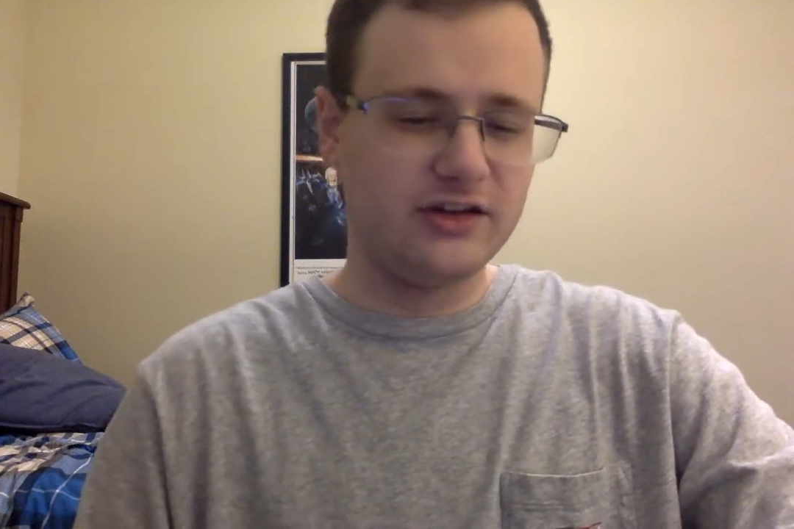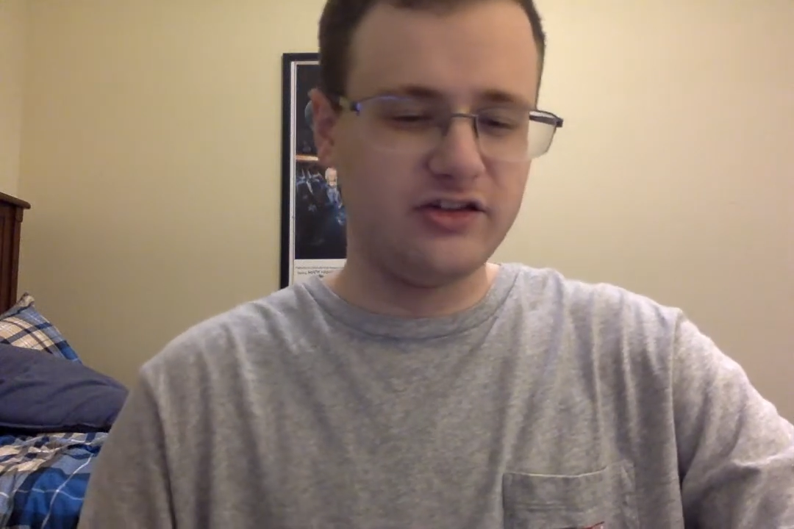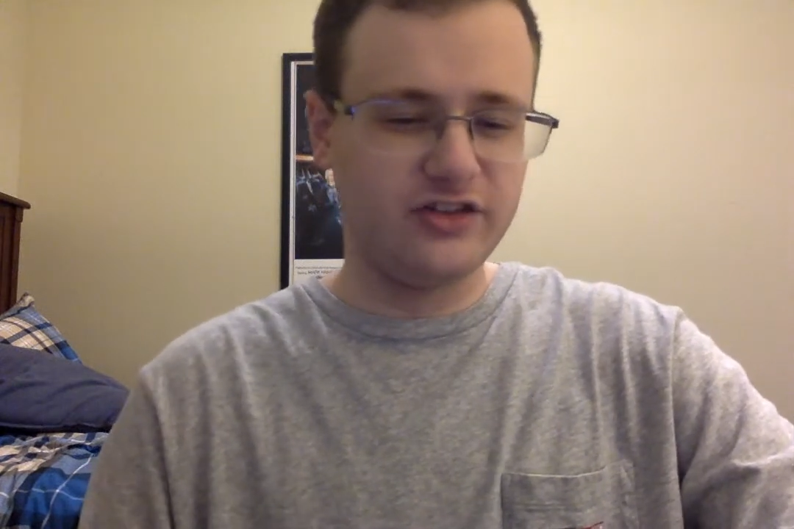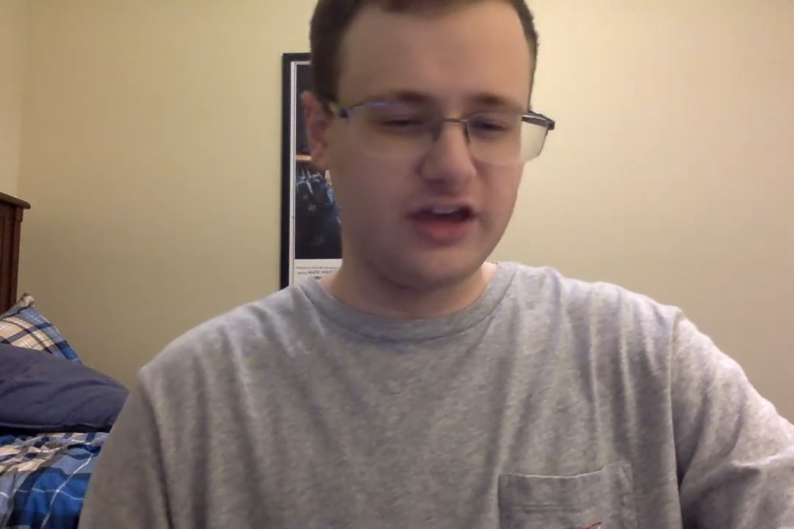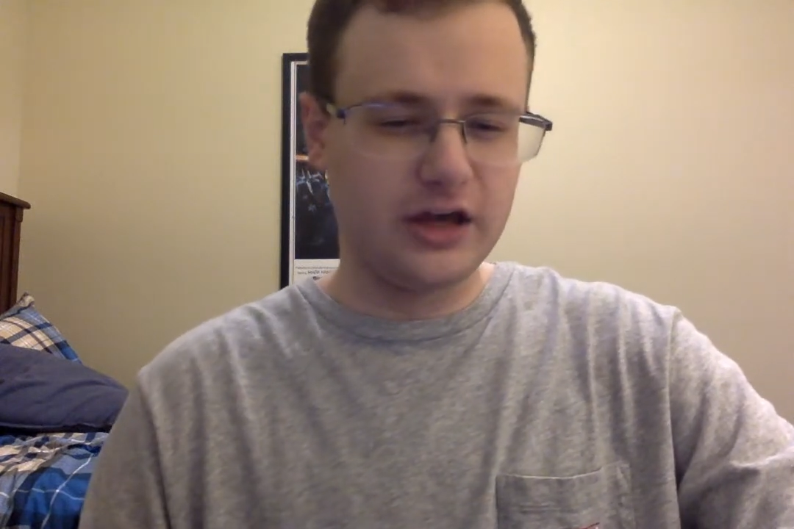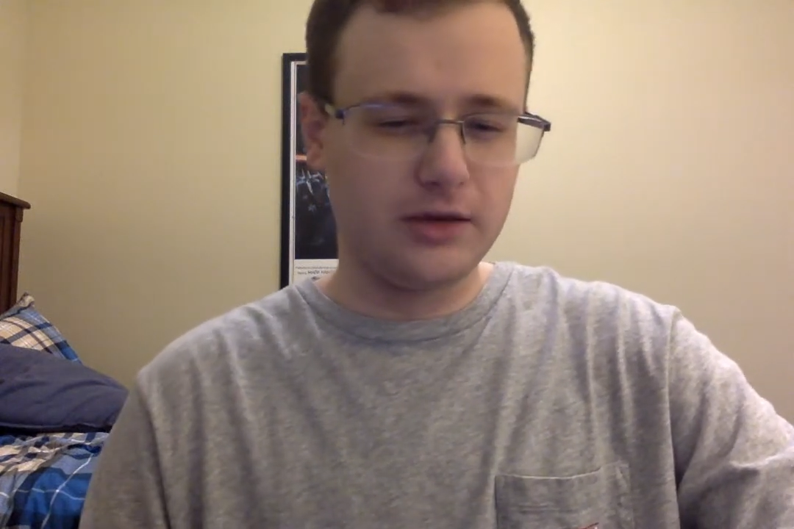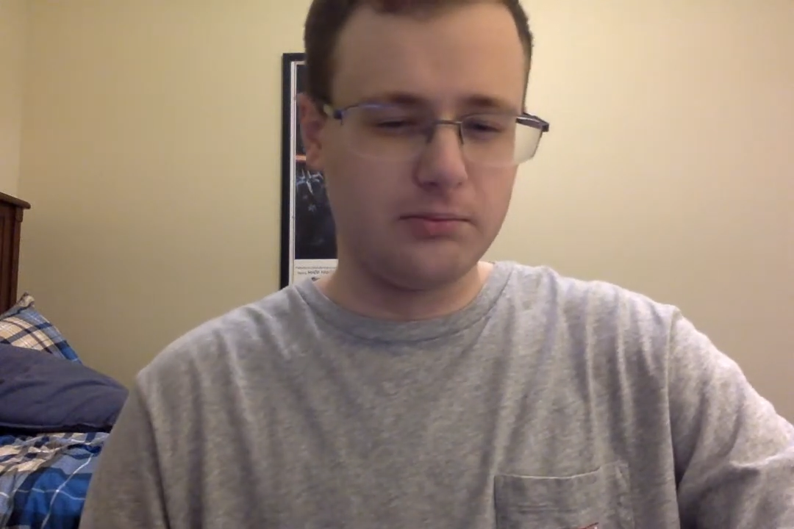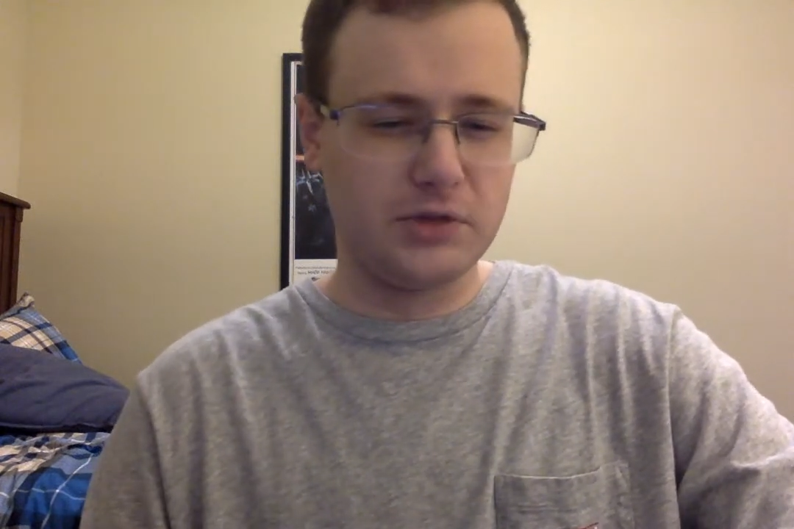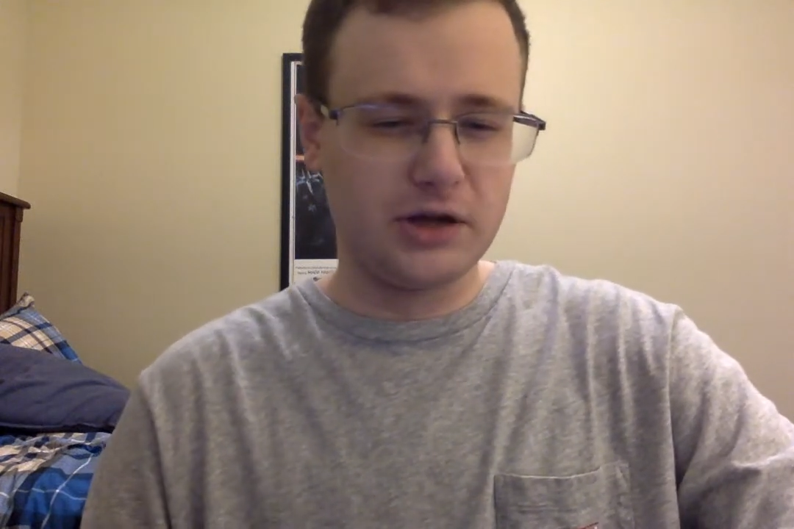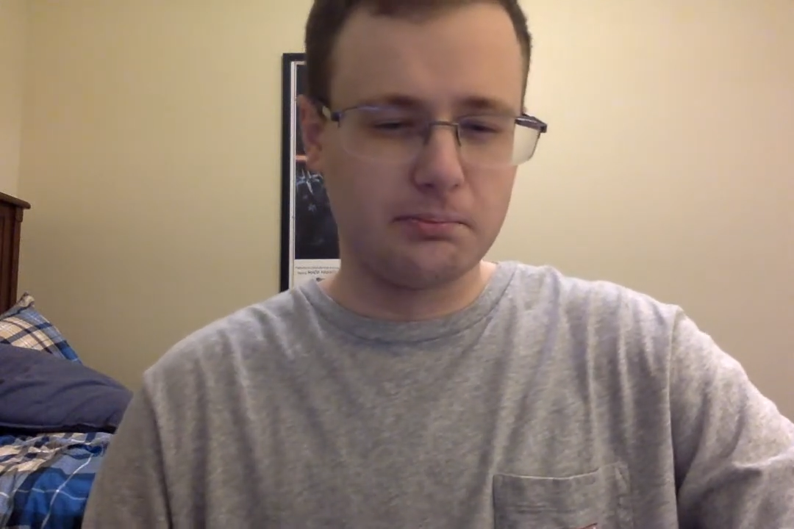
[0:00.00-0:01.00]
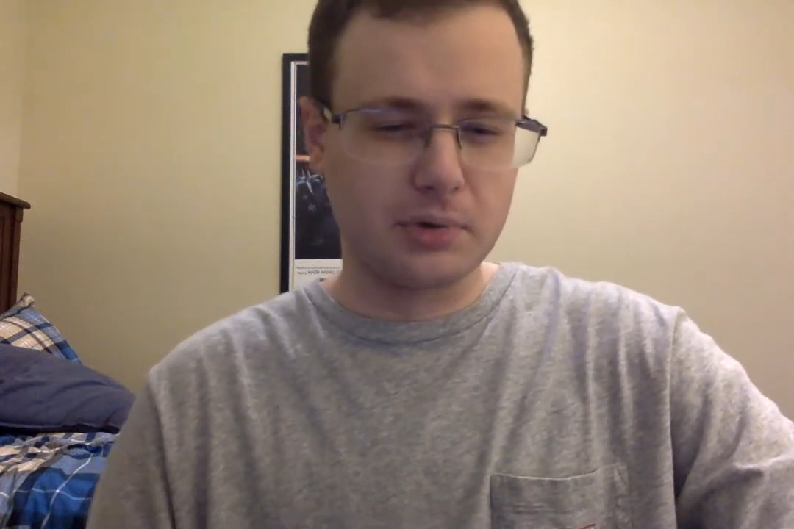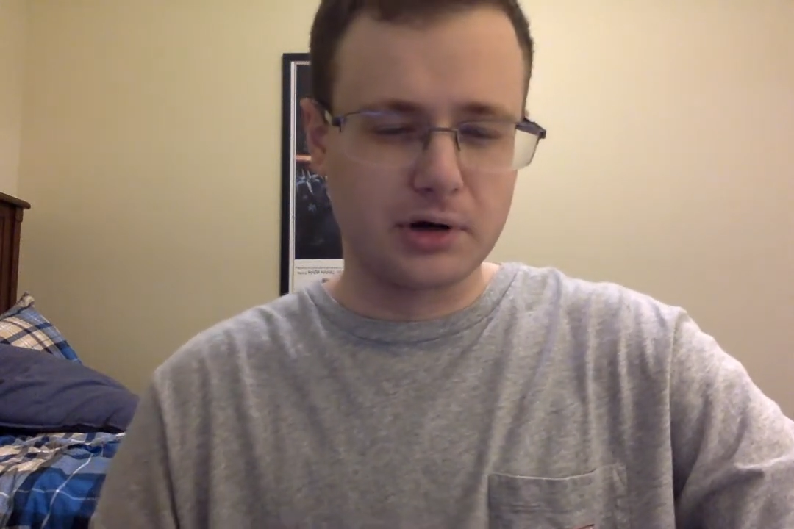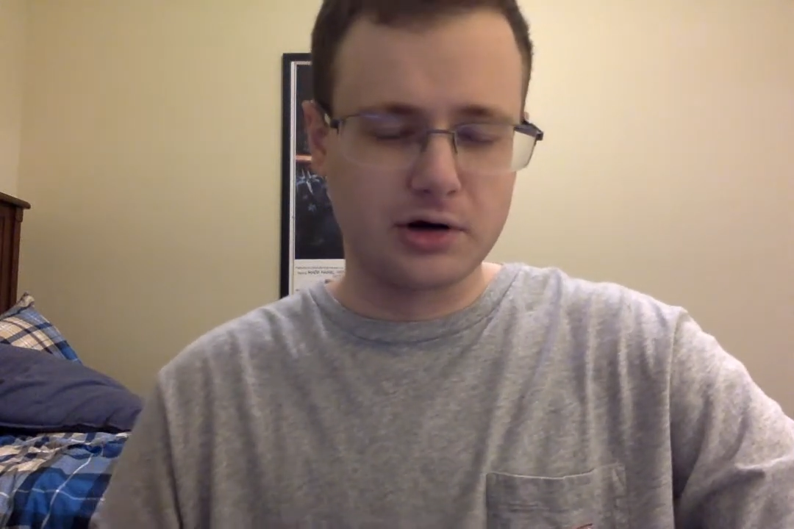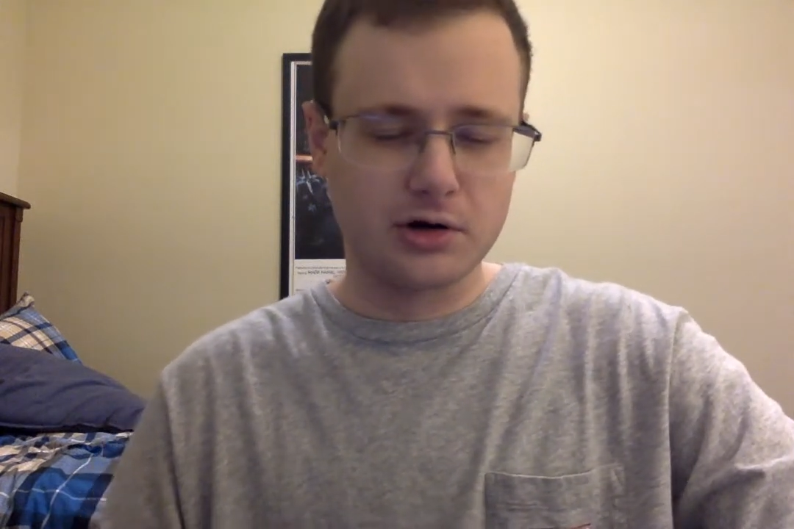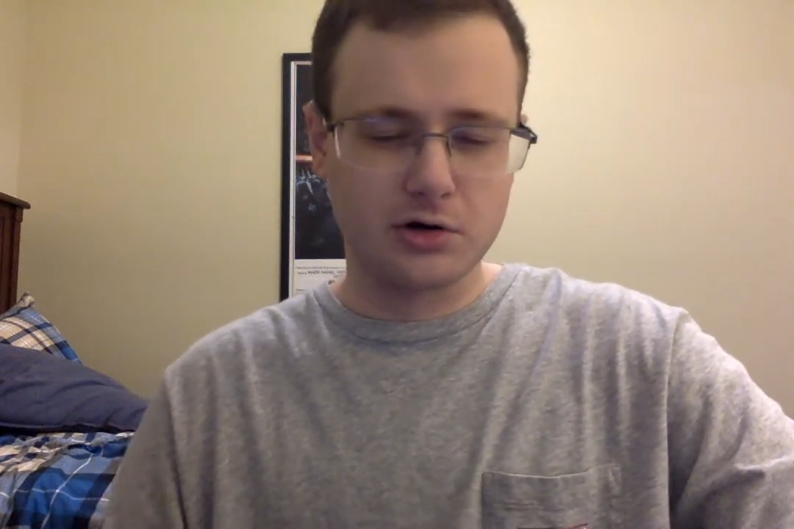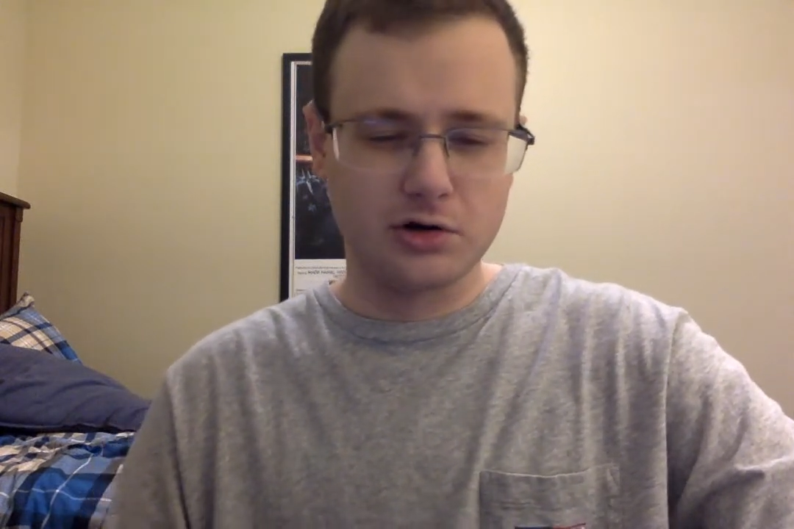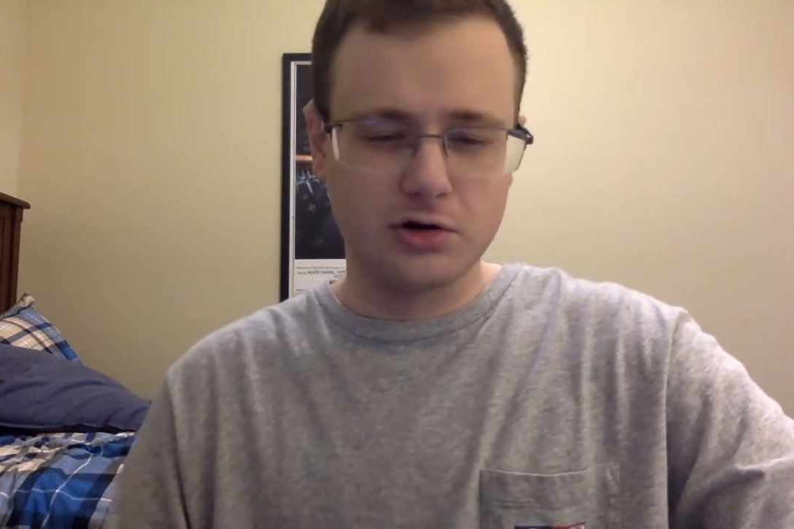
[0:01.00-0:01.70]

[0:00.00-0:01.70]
the same number,